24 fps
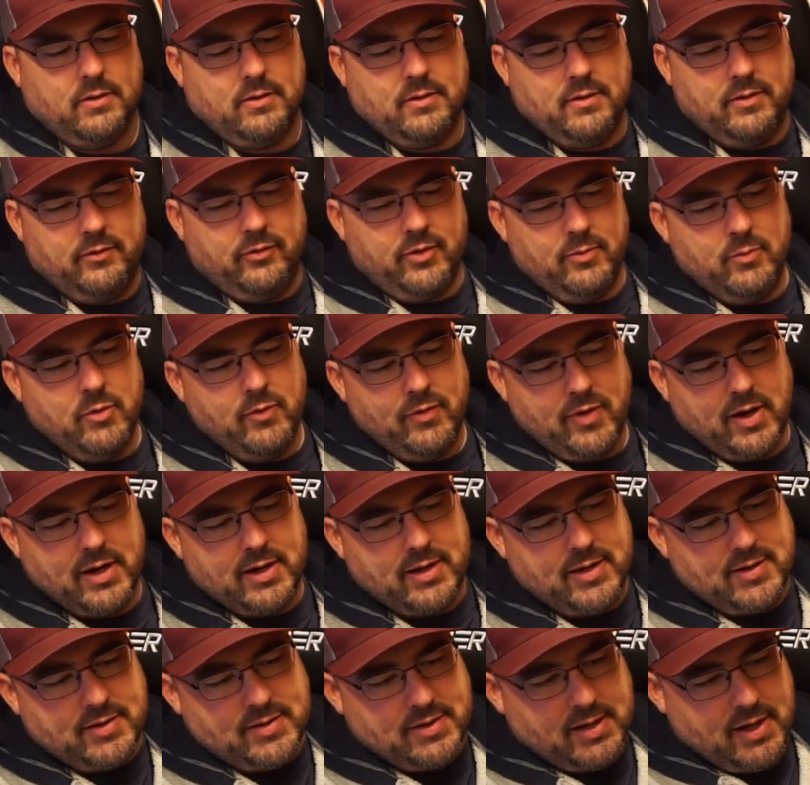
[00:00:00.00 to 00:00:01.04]
If we move on to
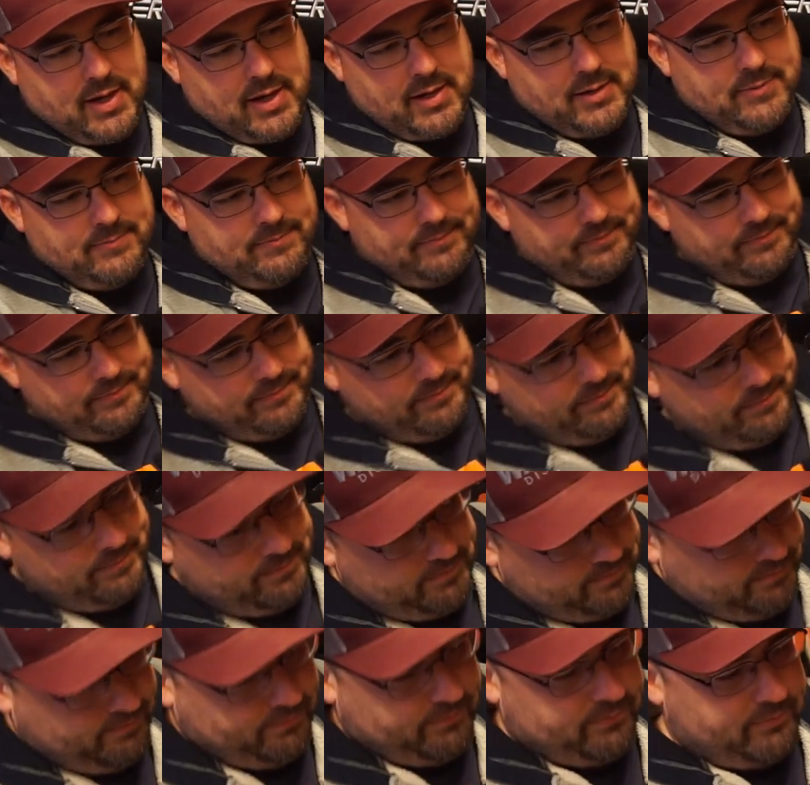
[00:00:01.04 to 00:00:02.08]
the side,
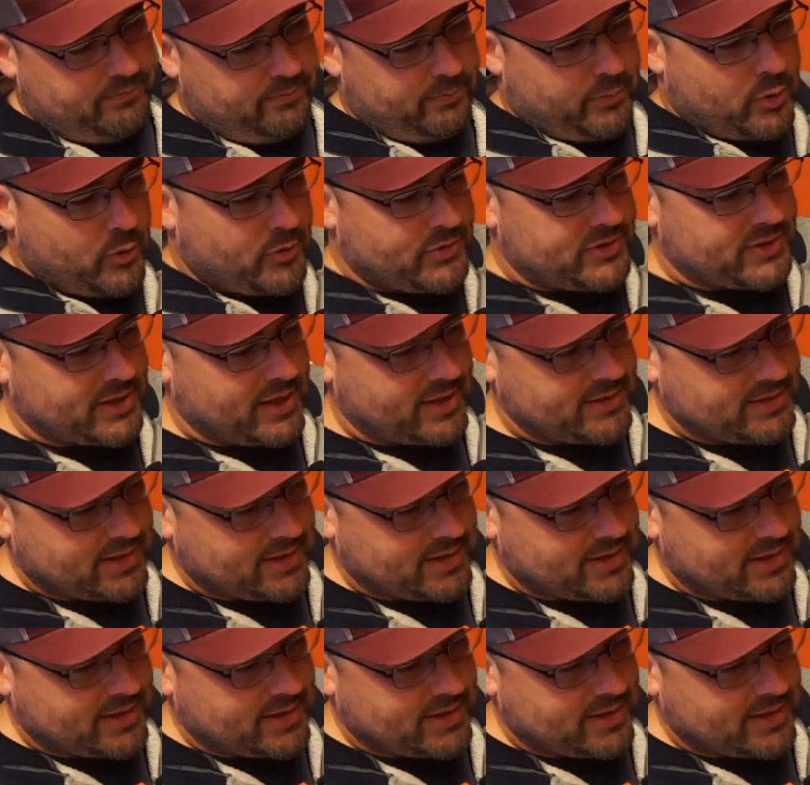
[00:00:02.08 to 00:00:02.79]
both sides